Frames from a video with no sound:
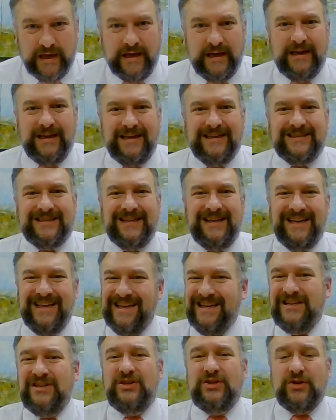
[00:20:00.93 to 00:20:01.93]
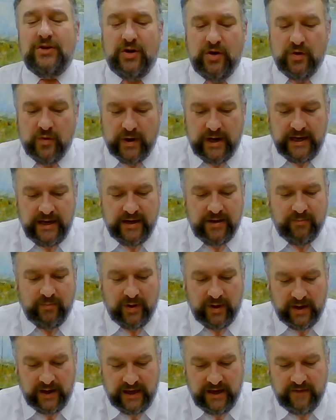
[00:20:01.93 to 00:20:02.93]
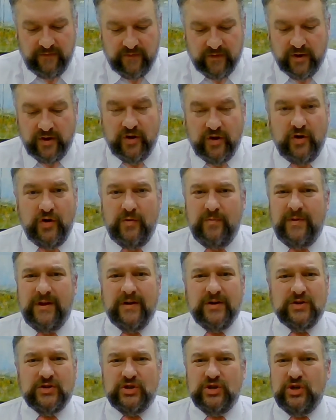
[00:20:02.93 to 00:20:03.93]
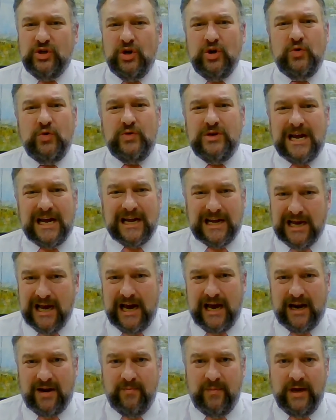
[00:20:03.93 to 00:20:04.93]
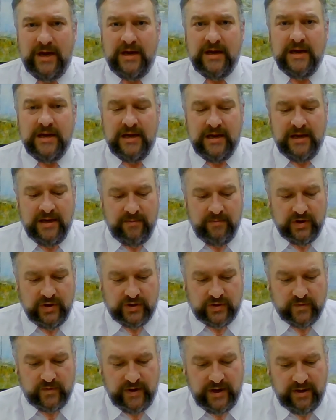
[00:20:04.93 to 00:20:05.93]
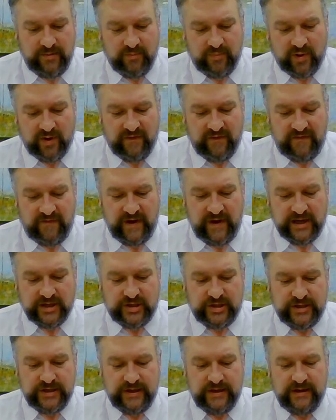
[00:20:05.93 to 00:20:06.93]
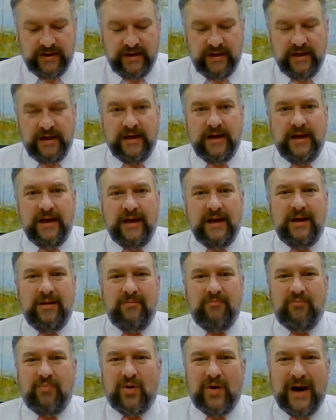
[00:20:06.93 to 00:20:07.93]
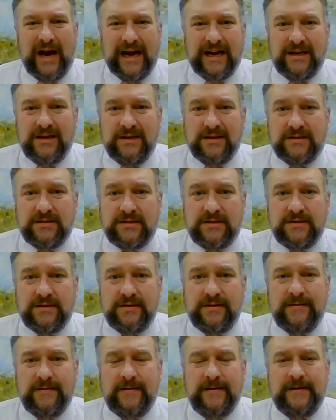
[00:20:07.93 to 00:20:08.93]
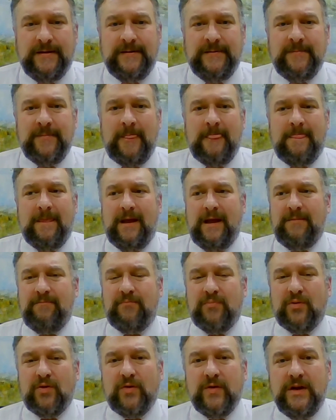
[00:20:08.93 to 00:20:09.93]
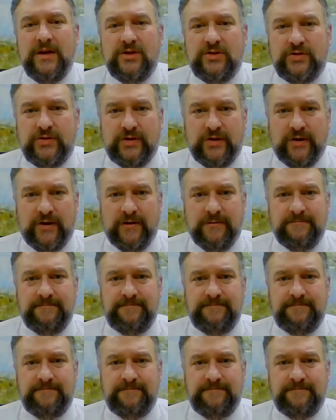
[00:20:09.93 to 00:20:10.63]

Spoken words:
is an integrated believer in whom there is no dichotomy between profession and practice." A preacher